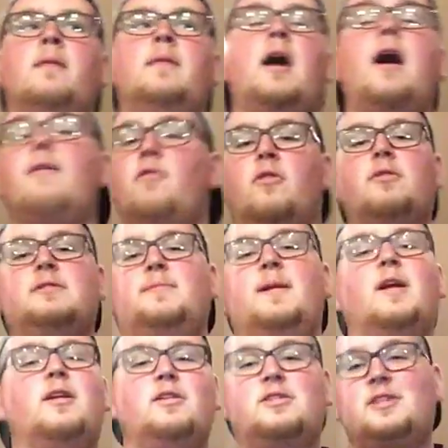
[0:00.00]
Now, I haven't always
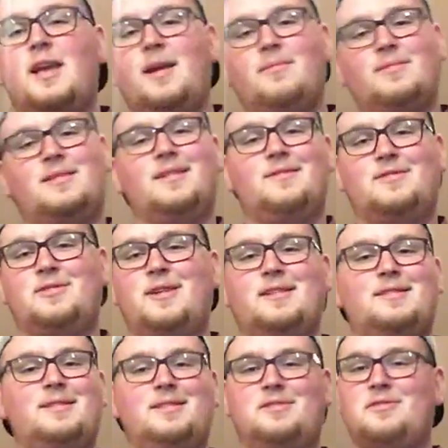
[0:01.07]
been unashamed of Tourette
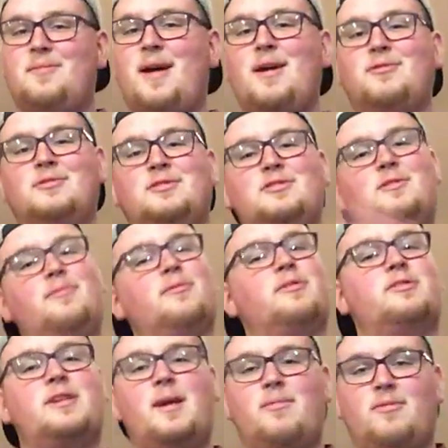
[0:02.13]
syndrome. I was super
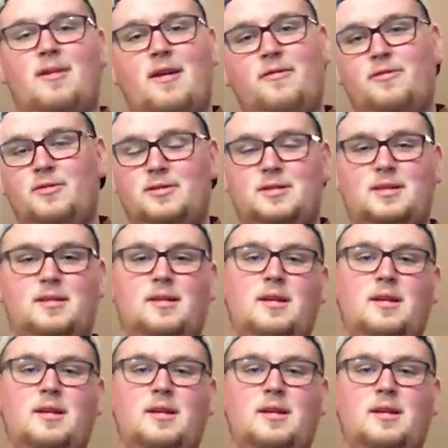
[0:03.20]
ashamed when I first